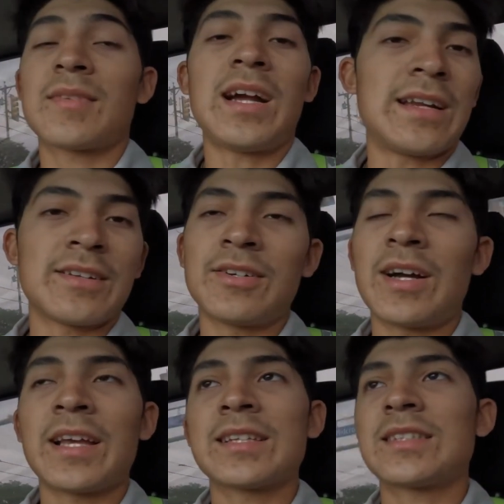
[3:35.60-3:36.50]
I don't
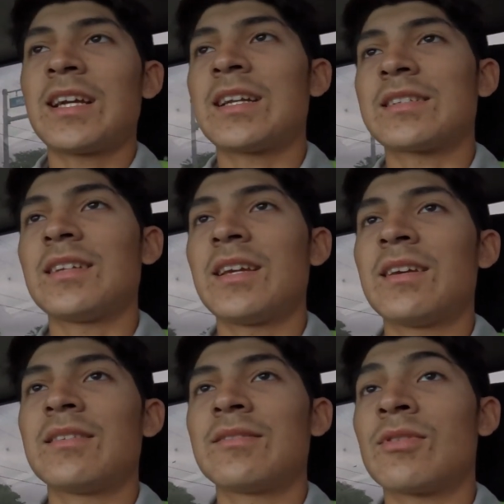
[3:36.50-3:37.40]
know, I guess I gotta see
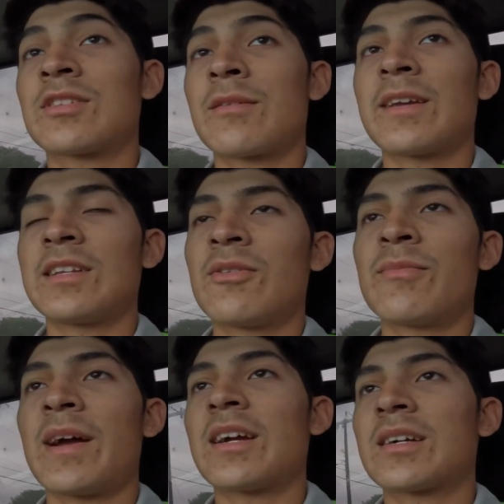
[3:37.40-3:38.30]
what time I get done
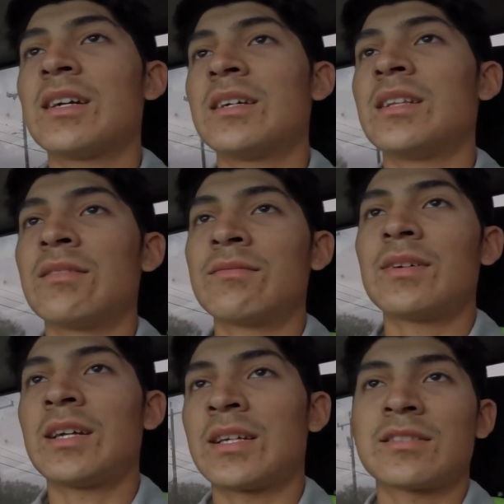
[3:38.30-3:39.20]
with my haircut, and
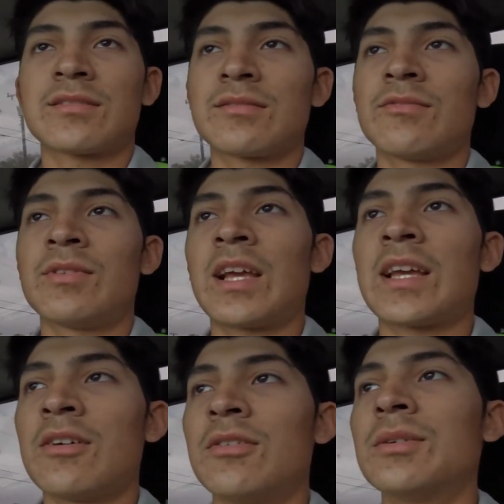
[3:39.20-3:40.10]
then I guess when I
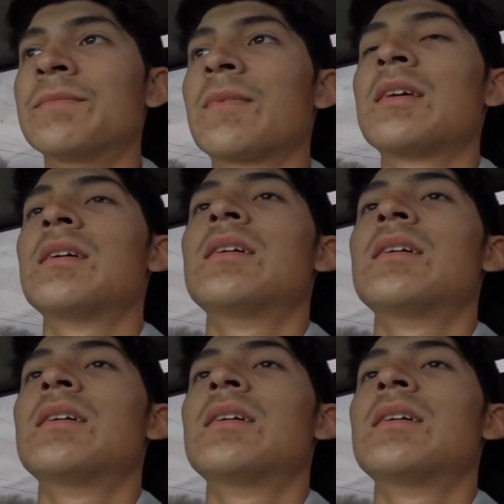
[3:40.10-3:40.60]
get home.